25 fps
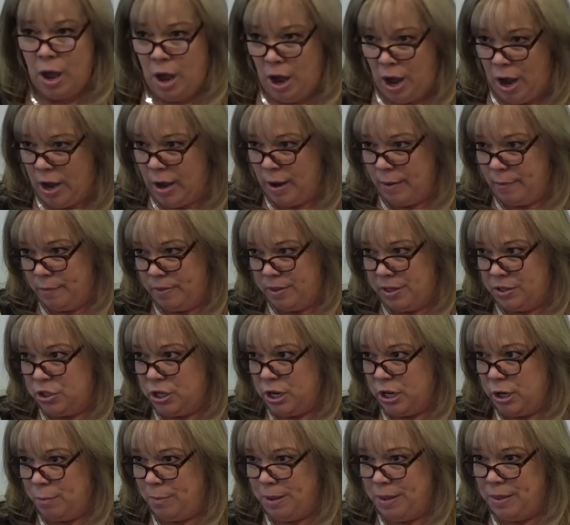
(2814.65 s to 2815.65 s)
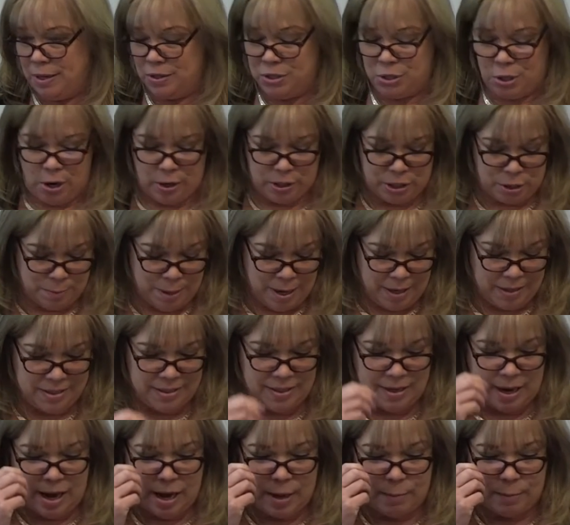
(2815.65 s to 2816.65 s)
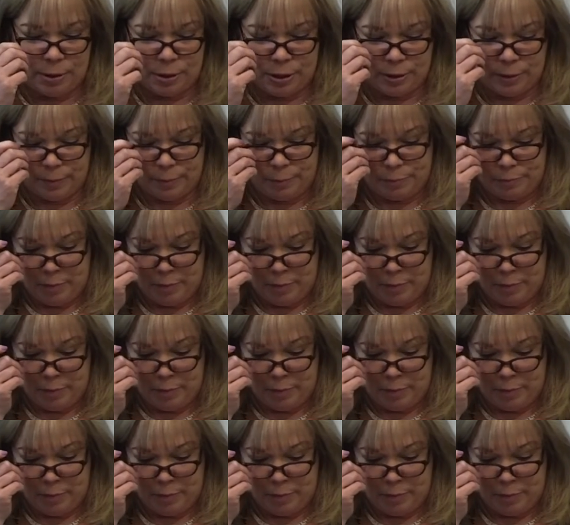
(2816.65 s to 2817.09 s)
The gentleman that talked about cyber,